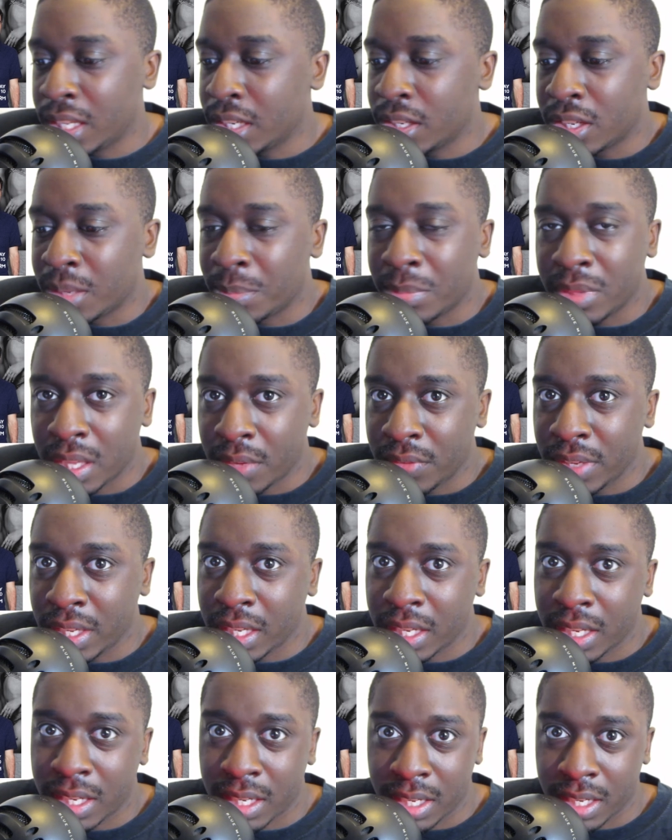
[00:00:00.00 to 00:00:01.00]
ended up loving
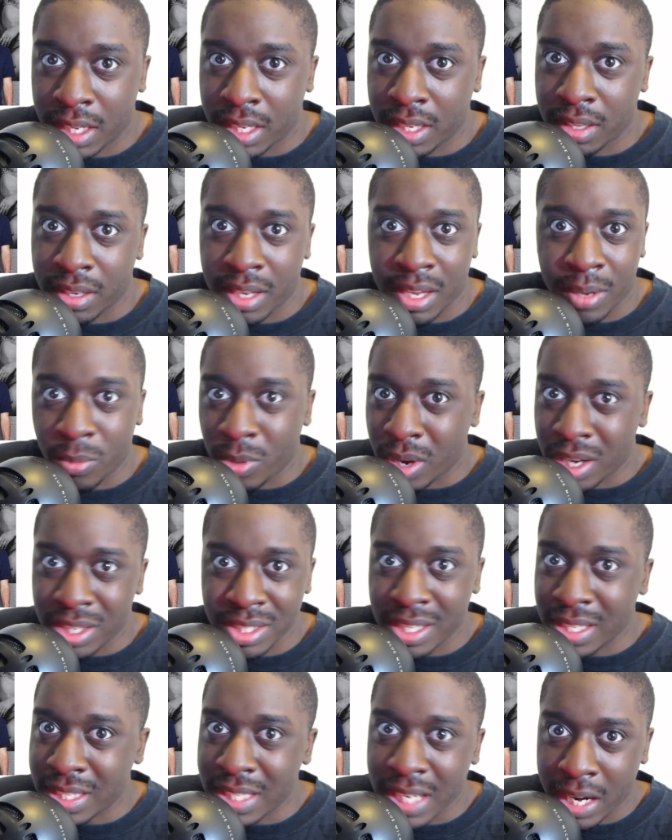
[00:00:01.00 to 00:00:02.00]
it and I
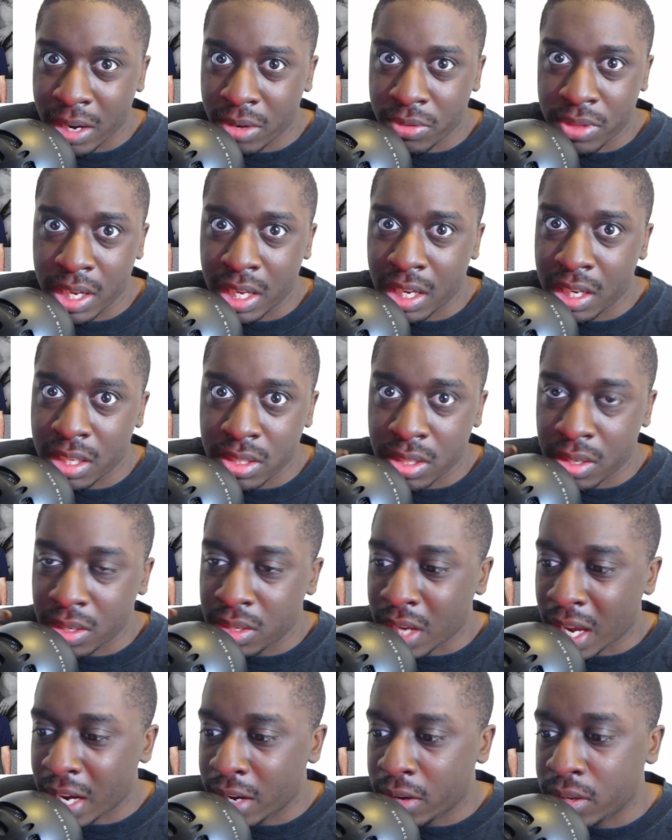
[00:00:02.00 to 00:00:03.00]
watched the entire thing in its
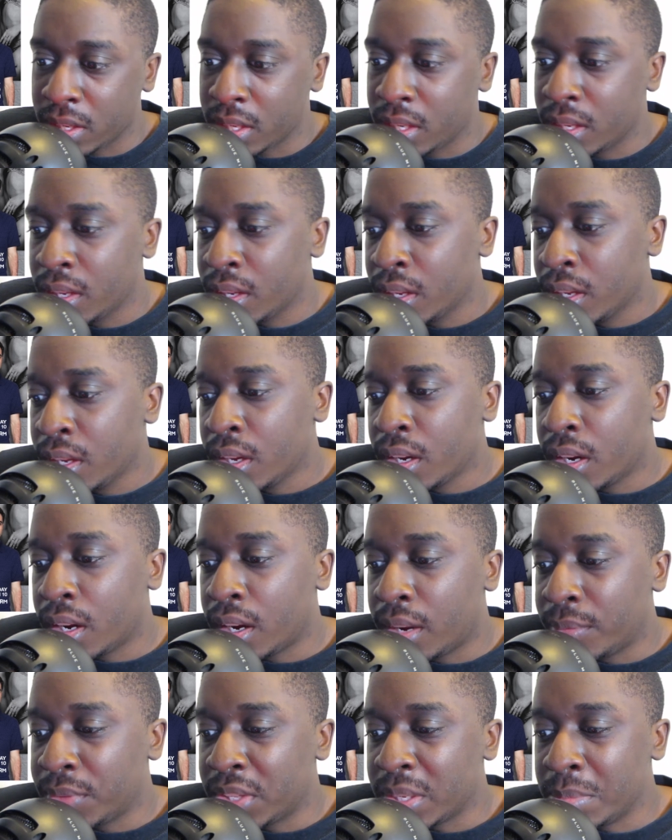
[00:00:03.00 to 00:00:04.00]
entirety.
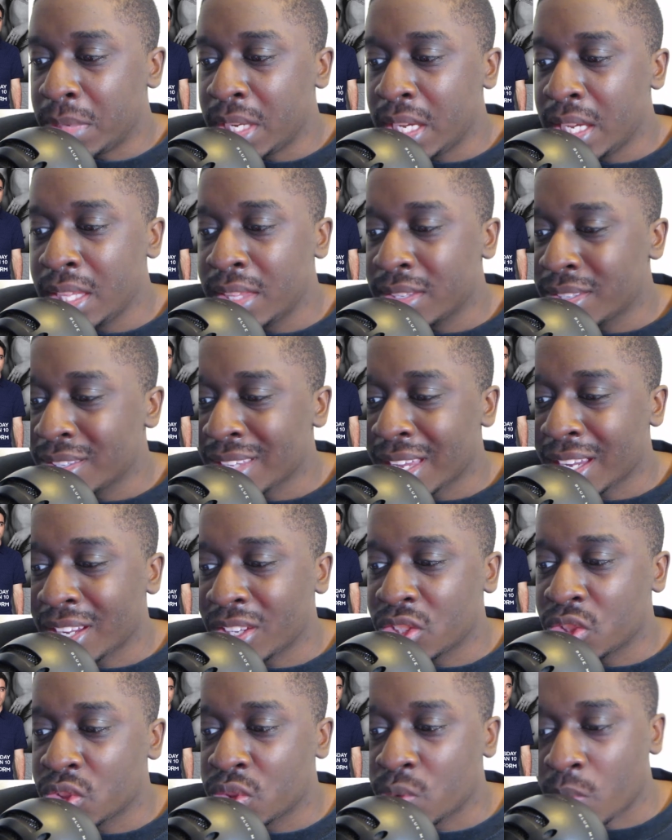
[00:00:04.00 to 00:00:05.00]
To me, this is like
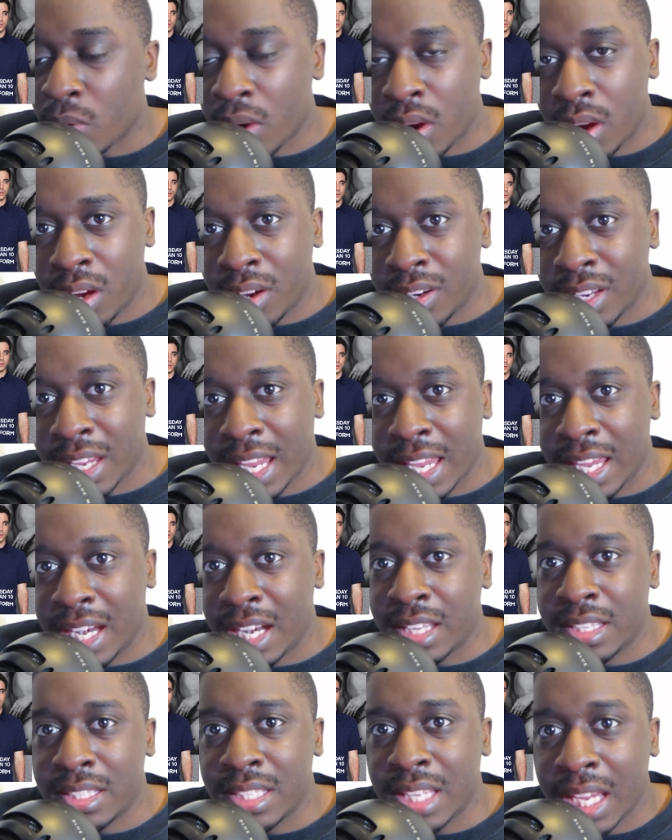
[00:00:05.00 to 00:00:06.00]
a strong 8
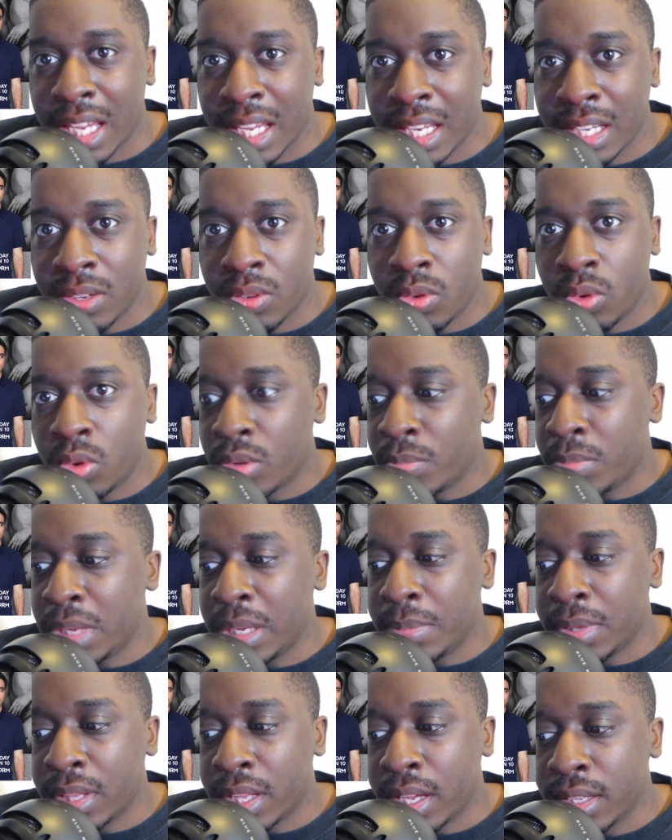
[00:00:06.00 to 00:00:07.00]
out of 10 or B+.